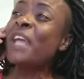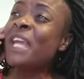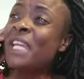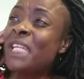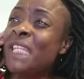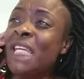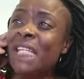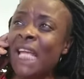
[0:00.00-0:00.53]

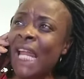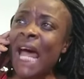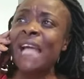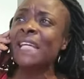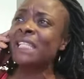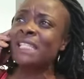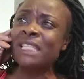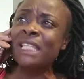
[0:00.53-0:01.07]
anything that I
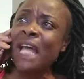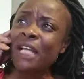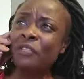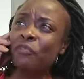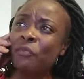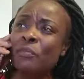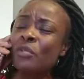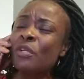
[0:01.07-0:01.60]
can snatch
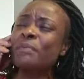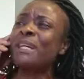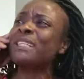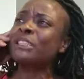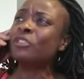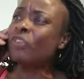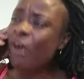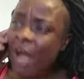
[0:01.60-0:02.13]
from you because
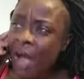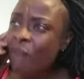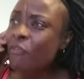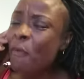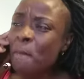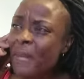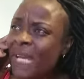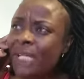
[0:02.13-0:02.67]
you don't have a
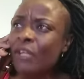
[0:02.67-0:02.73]
man.